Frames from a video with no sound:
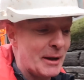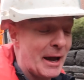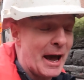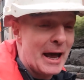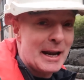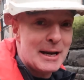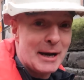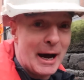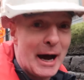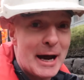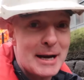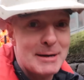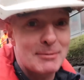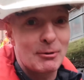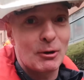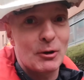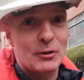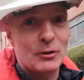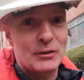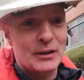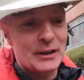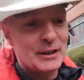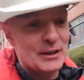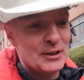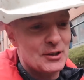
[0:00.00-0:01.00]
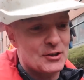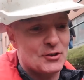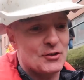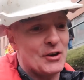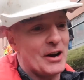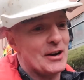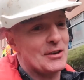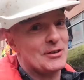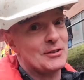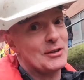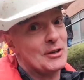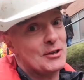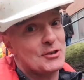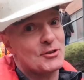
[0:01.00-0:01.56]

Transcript: And animals in distress me.